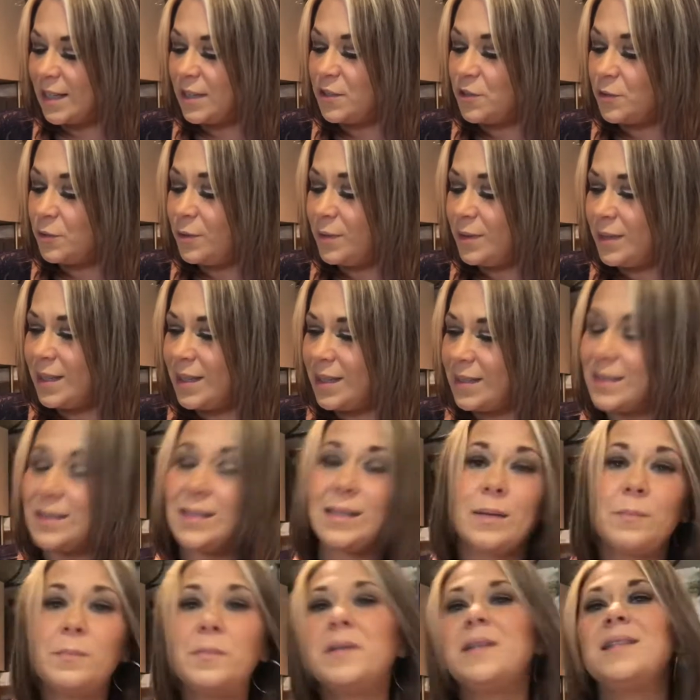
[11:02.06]
do think
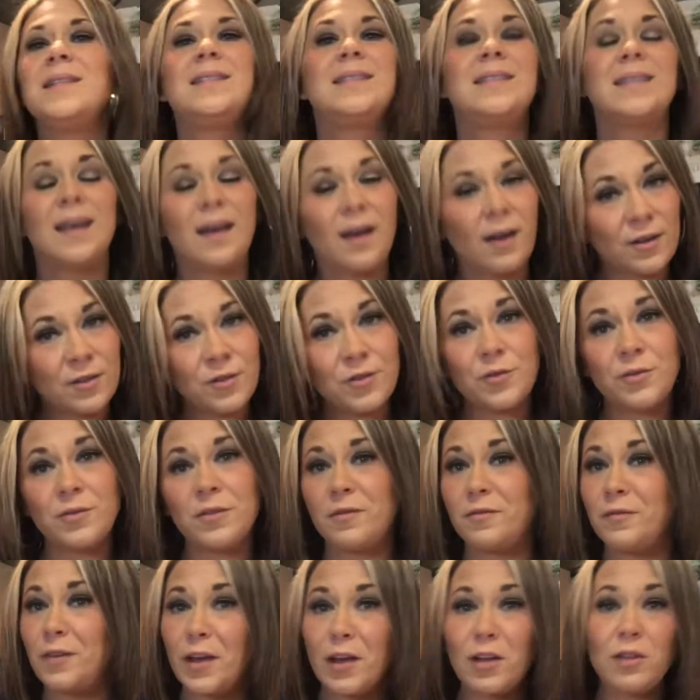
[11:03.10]
somebody's under the
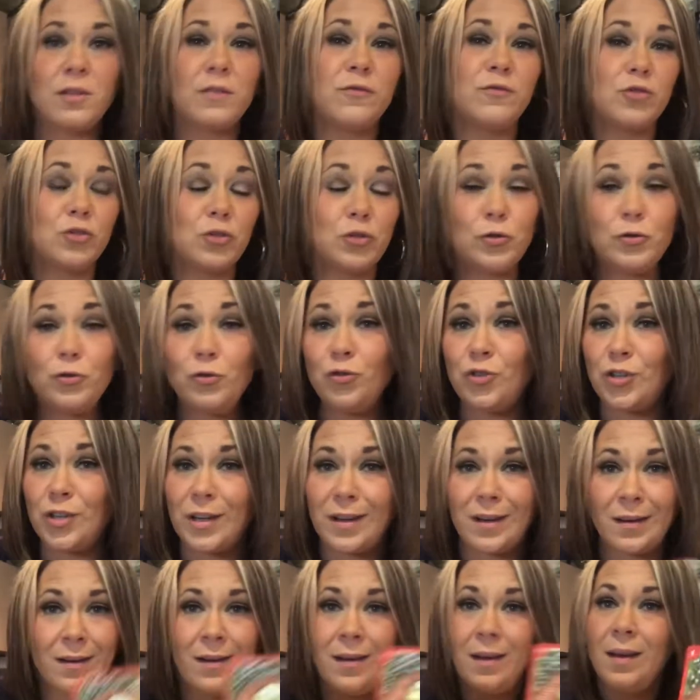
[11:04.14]
veil of
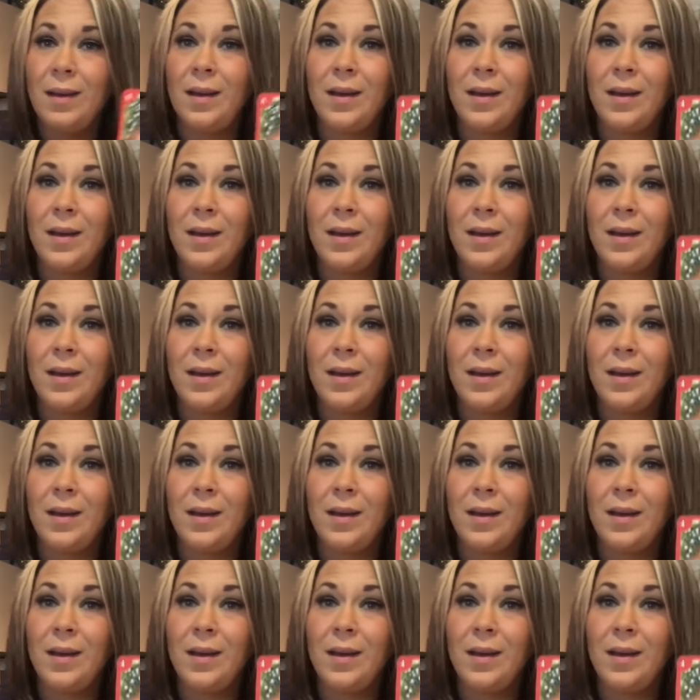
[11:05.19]
illusion.